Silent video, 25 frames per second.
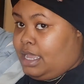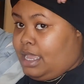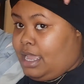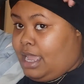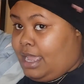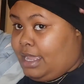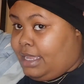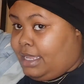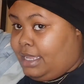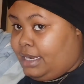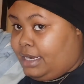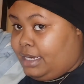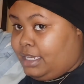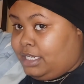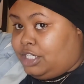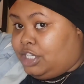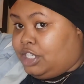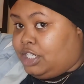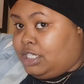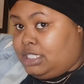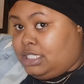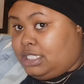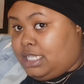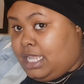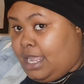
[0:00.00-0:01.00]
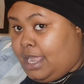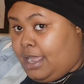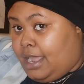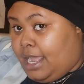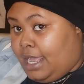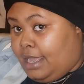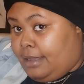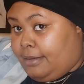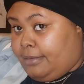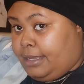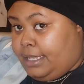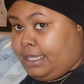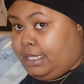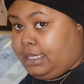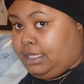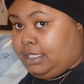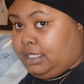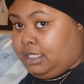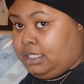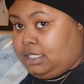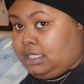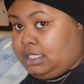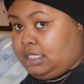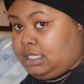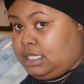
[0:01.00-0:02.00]
I can adjust how it
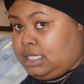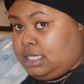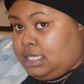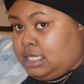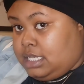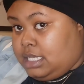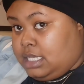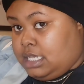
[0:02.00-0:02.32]
looks,